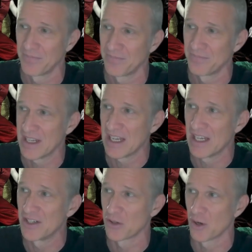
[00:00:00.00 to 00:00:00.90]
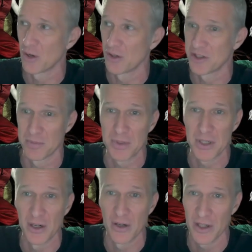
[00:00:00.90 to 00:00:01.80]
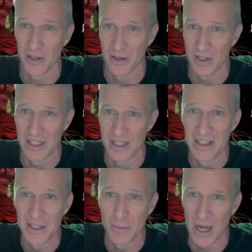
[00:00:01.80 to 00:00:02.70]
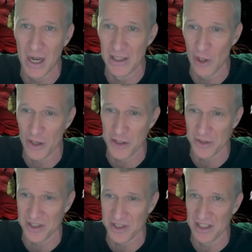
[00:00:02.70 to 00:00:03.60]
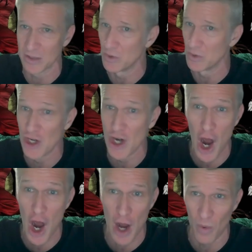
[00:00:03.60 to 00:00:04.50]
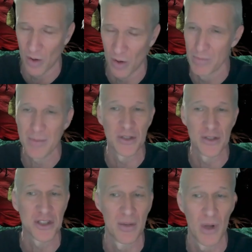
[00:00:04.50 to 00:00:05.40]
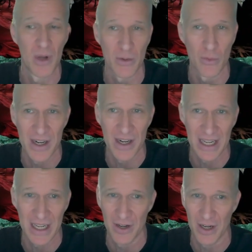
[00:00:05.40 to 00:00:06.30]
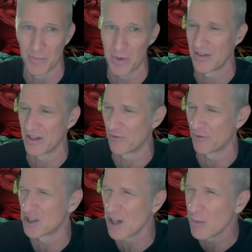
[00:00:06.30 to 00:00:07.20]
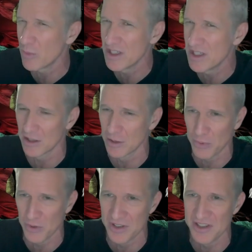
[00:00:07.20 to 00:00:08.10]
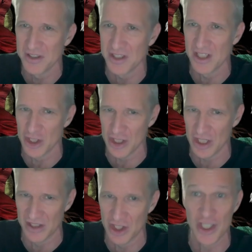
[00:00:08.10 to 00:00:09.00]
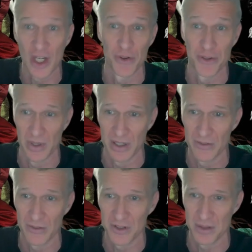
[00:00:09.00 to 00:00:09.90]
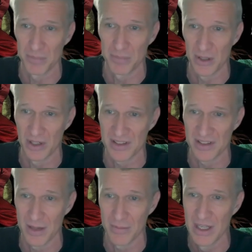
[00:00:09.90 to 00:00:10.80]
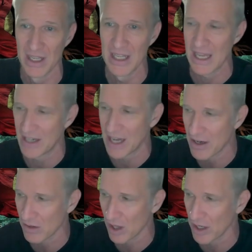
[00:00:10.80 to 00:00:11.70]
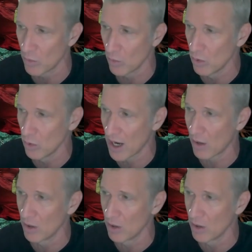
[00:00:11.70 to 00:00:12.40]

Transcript: his or her superior in a nearby larger city would not want, or maybe there's some like renegade vampire that for some reason the prince is sheltering for some period of time. And now you're like, whoa, wow.